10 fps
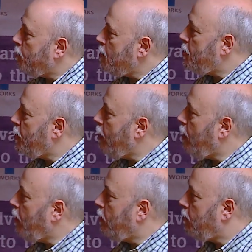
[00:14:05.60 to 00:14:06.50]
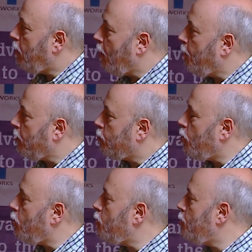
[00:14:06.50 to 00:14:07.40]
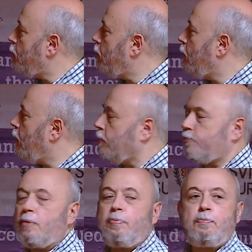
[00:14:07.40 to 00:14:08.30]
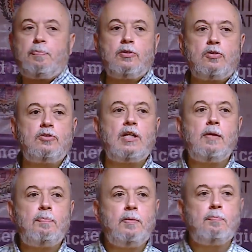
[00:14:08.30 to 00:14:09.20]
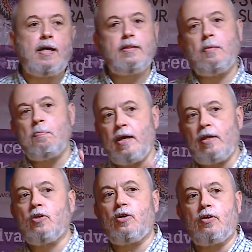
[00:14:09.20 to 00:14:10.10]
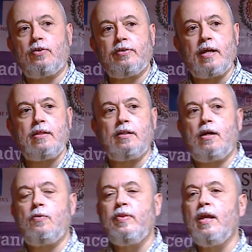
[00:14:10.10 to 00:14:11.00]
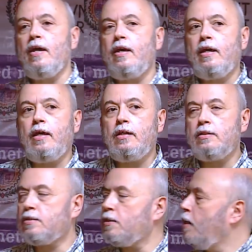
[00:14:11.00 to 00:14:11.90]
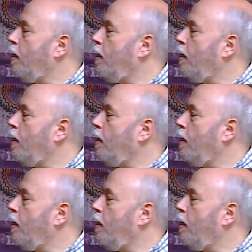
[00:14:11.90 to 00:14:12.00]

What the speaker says: machining and metrology and rapid prototyping, but the main core right now is